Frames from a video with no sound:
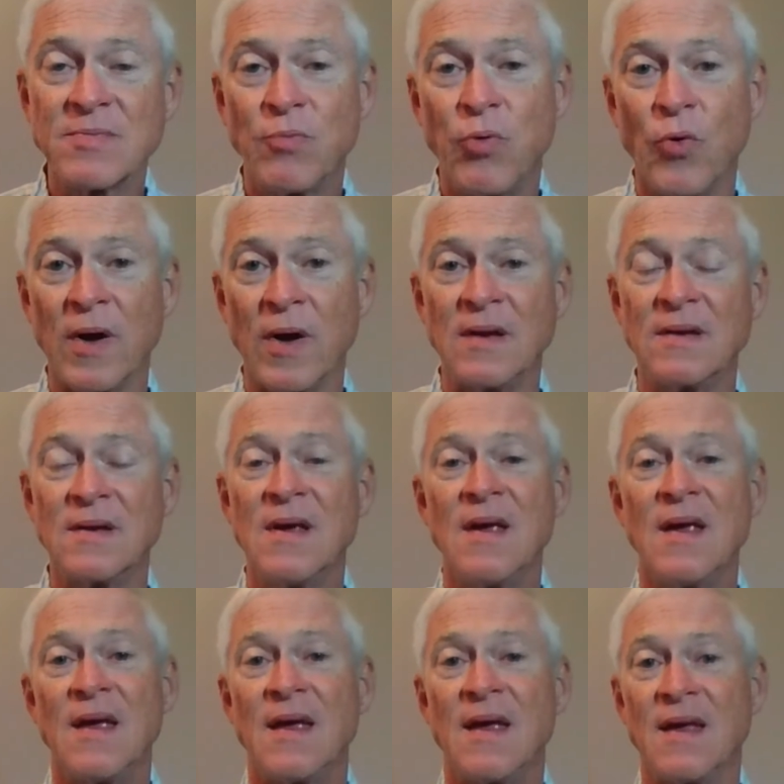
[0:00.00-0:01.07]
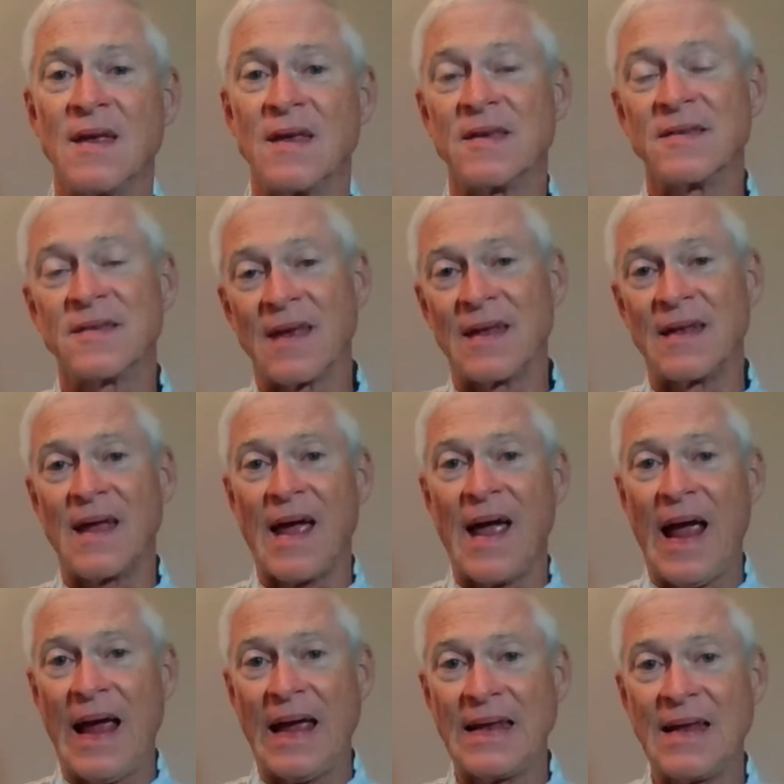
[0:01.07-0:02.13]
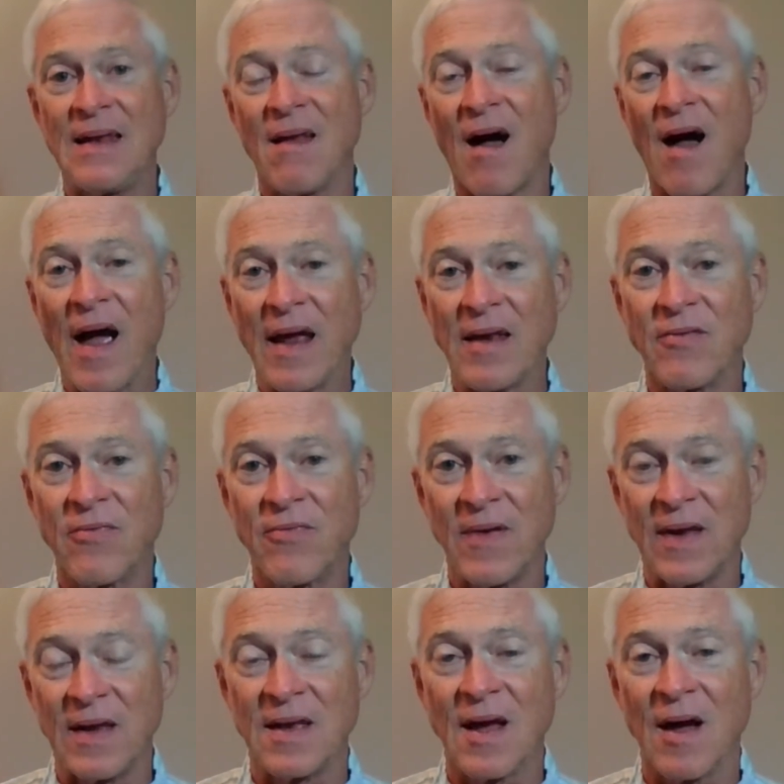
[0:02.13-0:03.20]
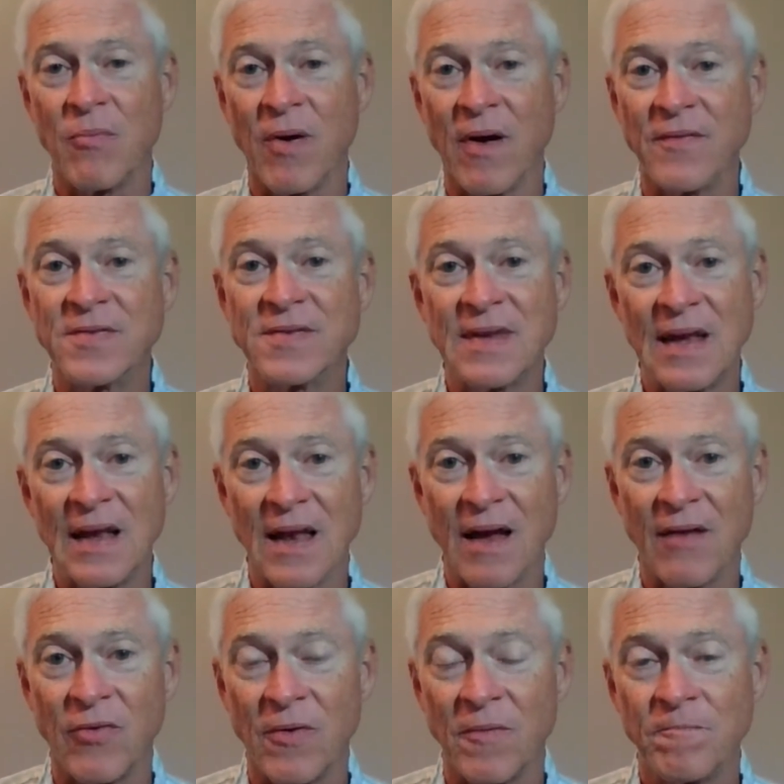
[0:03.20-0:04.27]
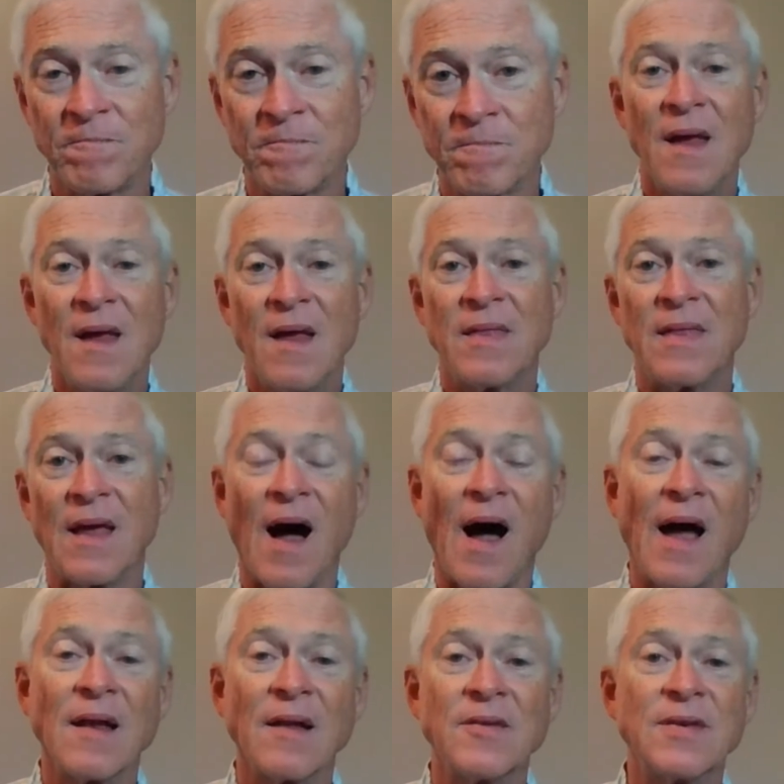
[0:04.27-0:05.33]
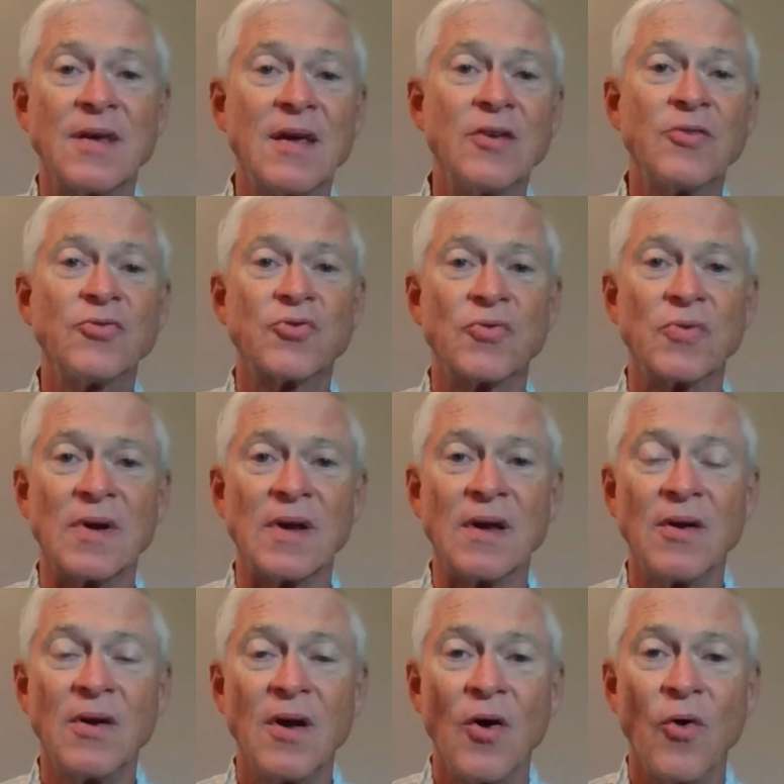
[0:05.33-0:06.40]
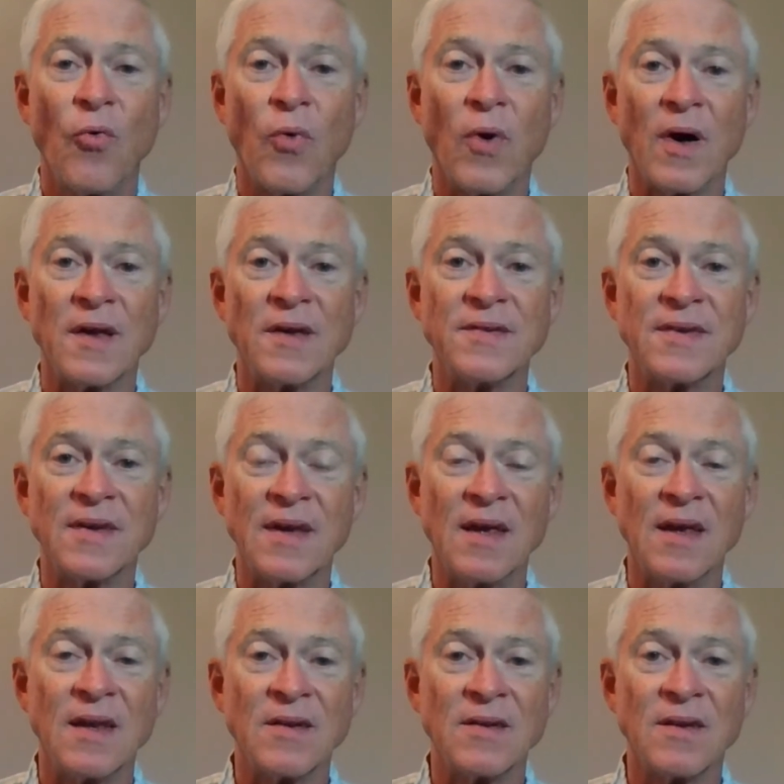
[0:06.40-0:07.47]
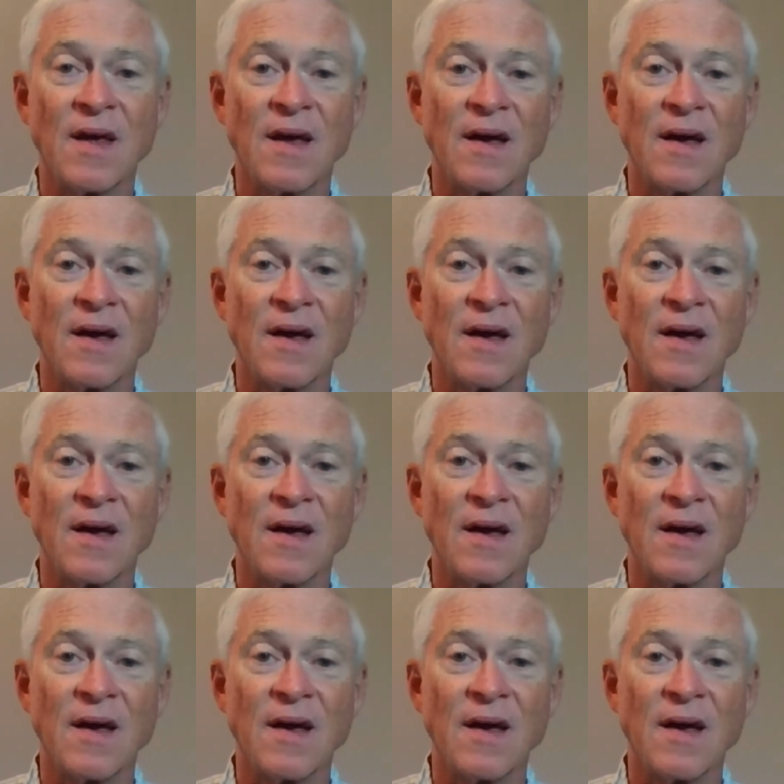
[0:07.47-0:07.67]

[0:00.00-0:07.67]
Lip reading: point is at 89 feet above sea level. The island's history was in